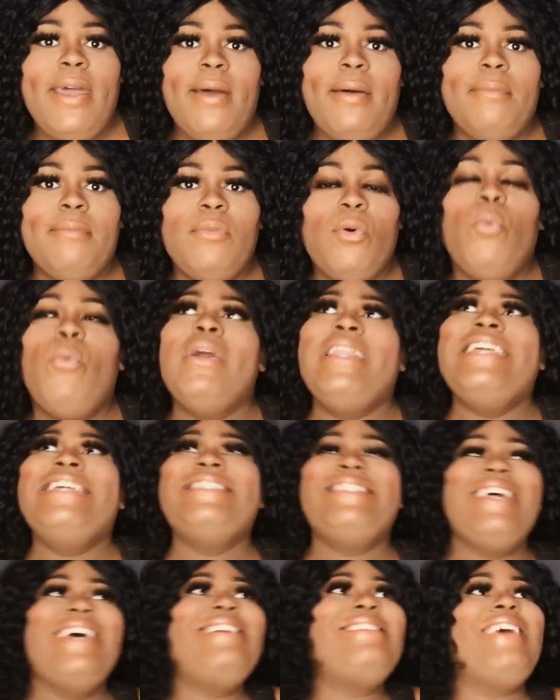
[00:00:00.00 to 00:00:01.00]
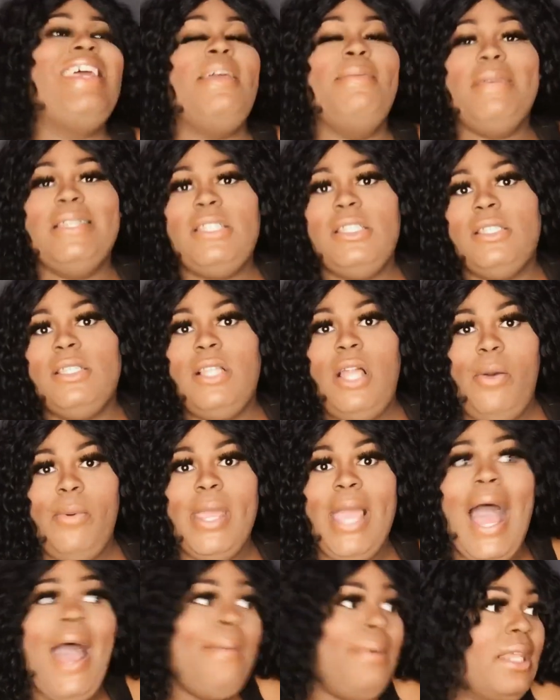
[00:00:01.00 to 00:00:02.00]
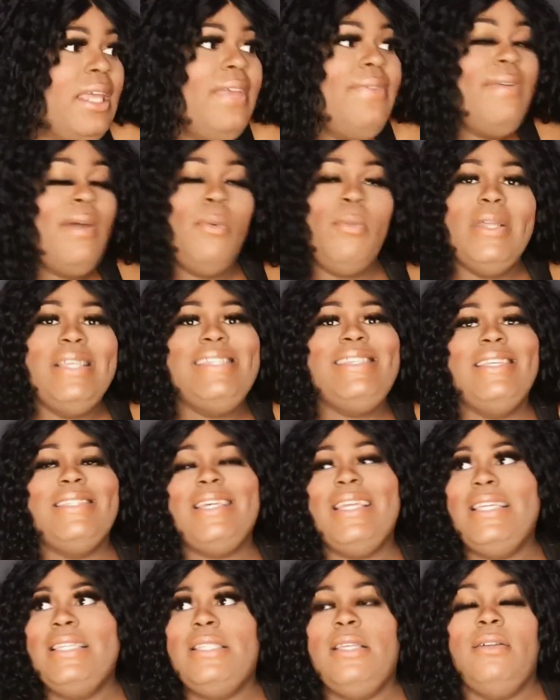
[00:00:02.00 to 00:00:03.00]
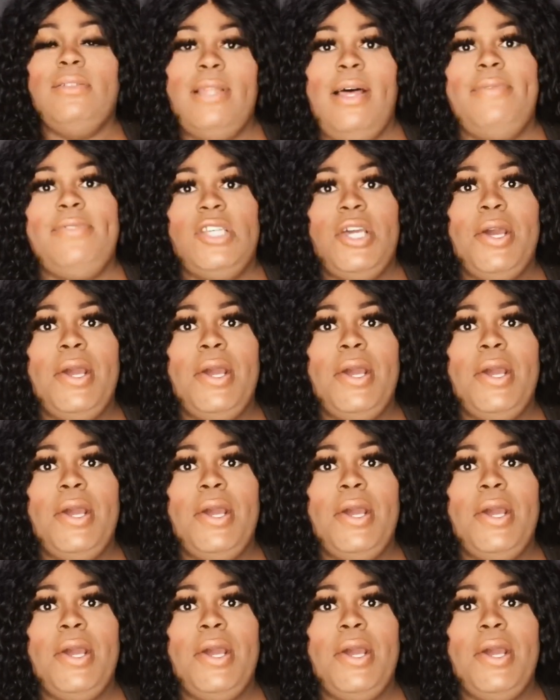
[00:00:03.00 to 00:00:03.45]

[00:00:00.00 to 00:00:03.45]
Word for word: when he says that he misses Khloe. I believe him when he says that he still loves her.